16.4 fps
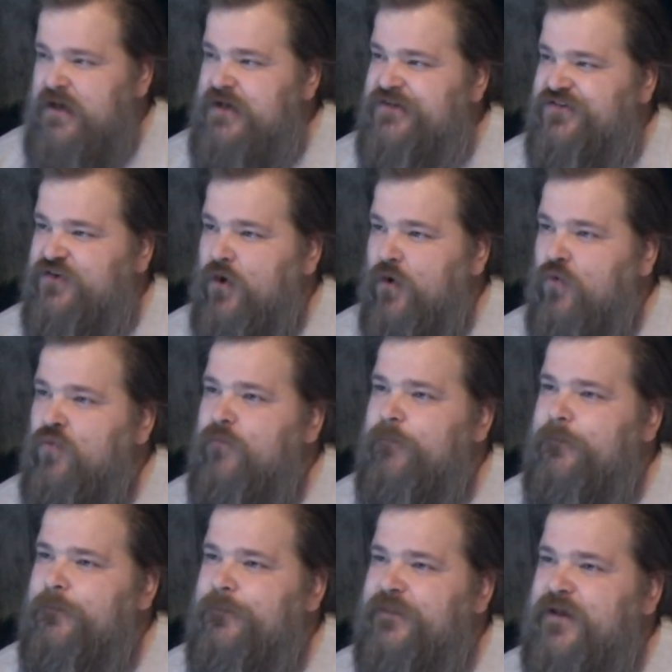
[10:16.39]

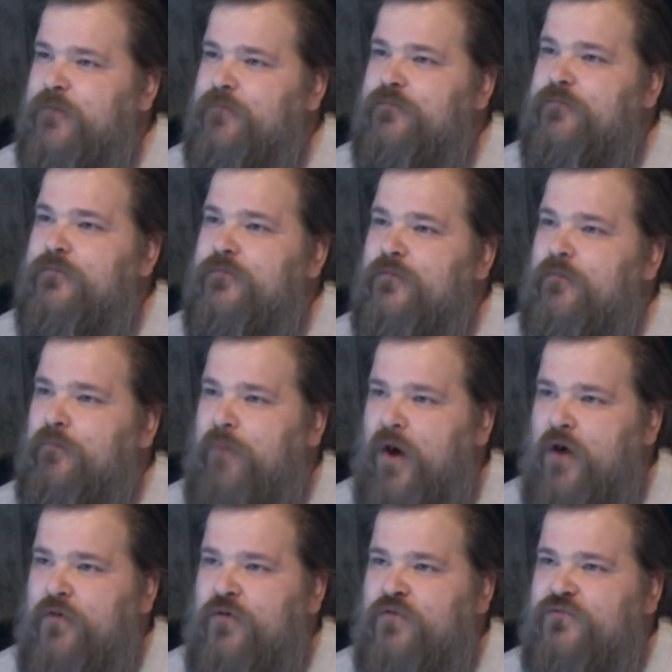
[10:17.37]
So they
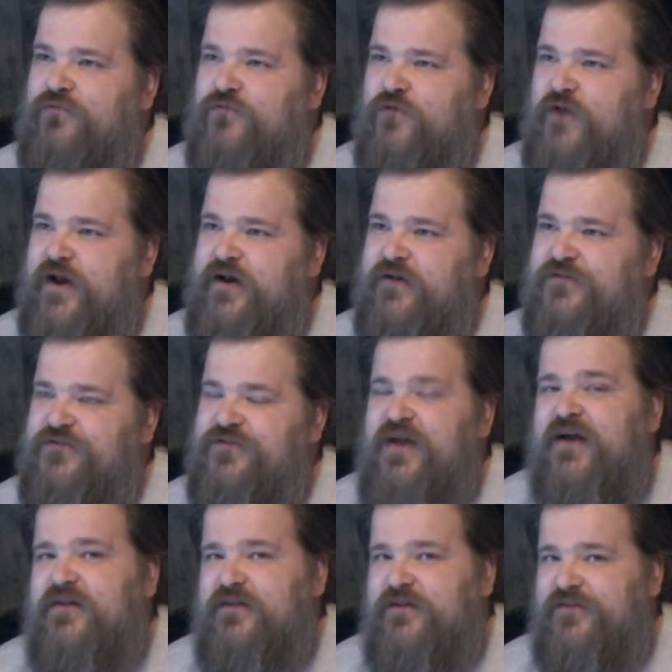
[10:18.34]
borrowed Freya's
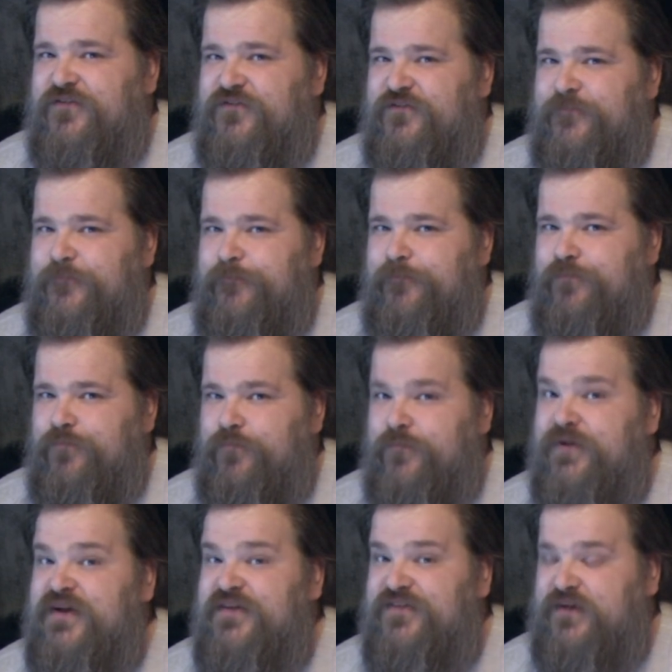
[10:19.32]
necklace,
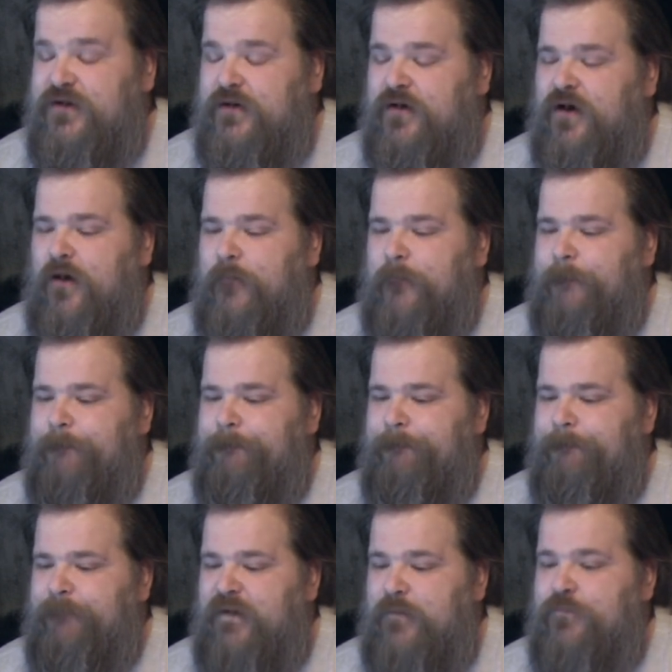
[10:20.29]
Brisingamen,
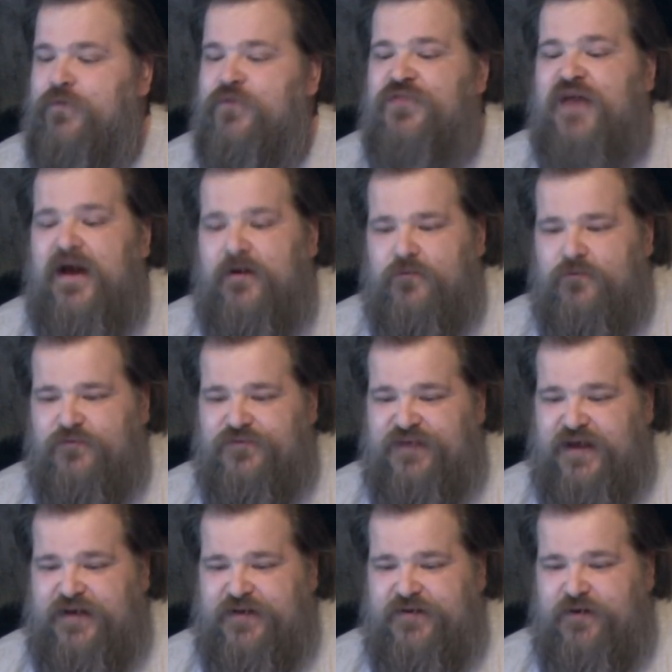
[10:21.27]
and put
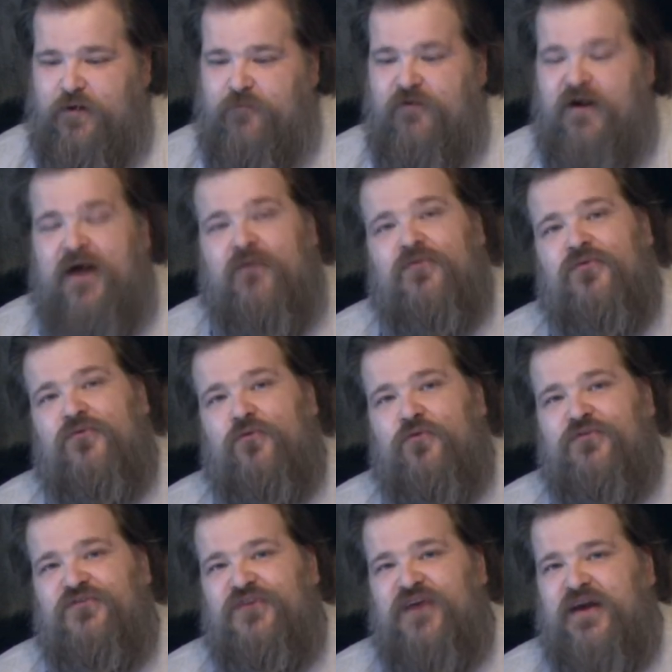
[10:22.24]
that around
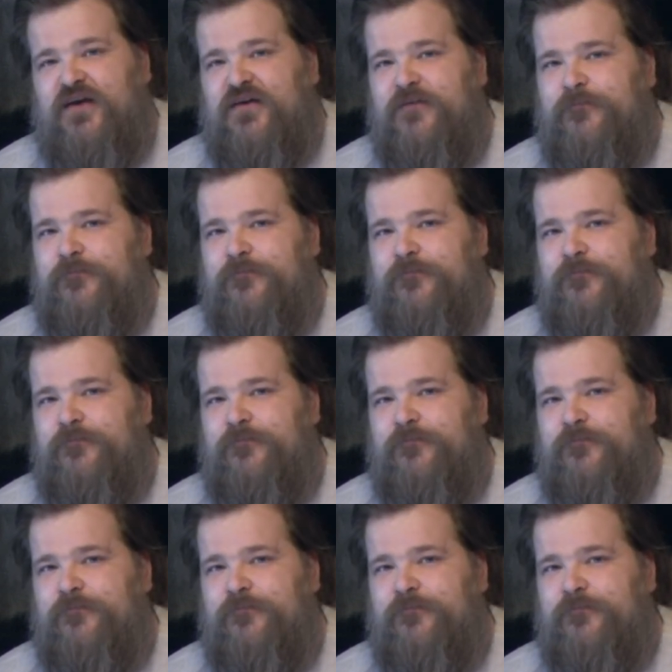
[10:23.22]
Thor's neck.